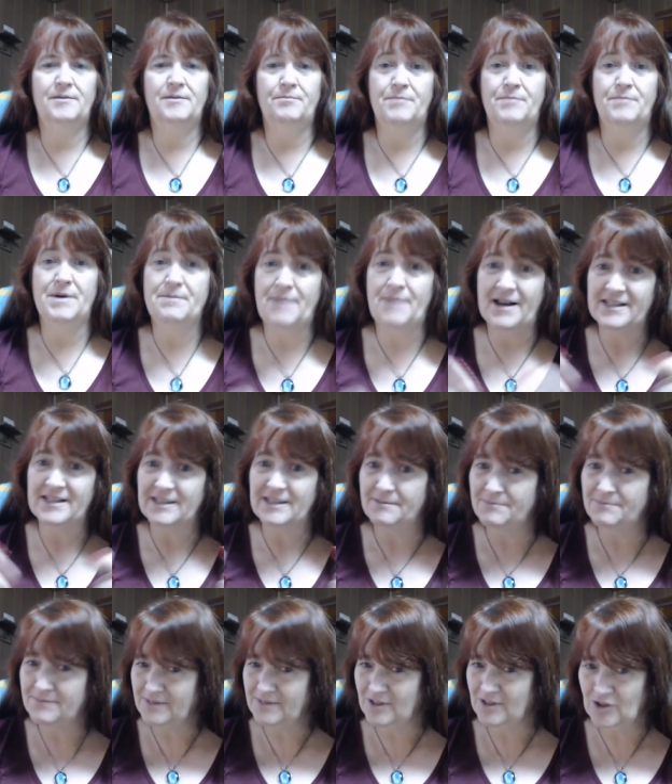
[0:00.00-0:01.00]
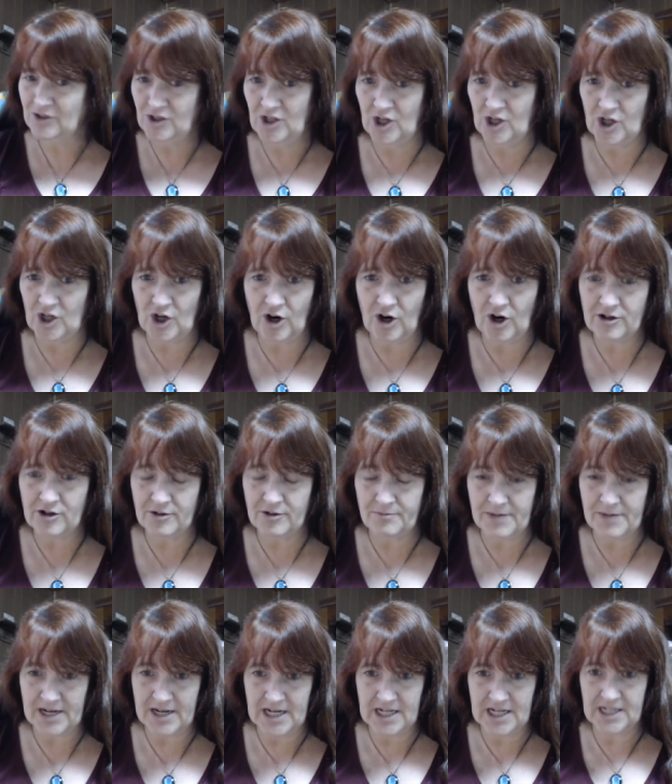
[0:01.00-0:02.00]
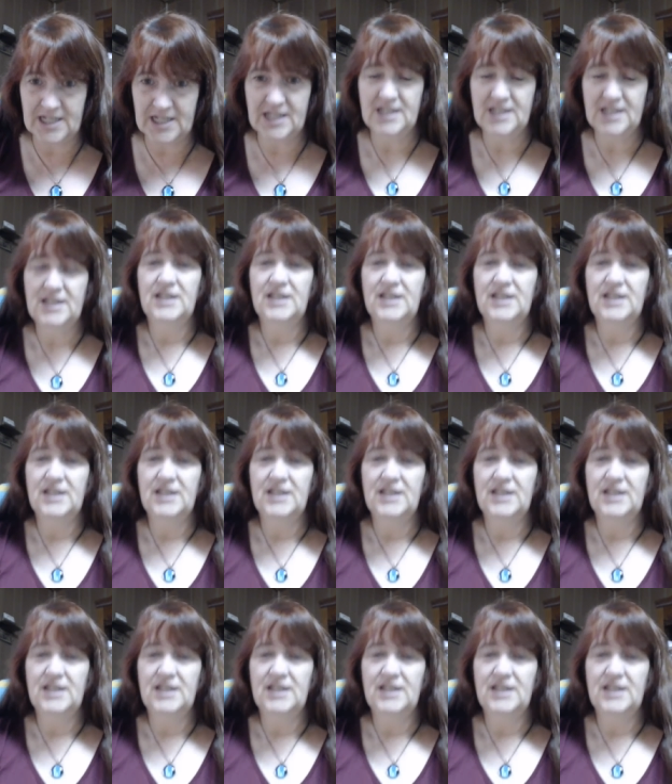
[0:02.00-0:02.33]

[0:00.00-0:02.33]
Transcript: bit by some yarn bug.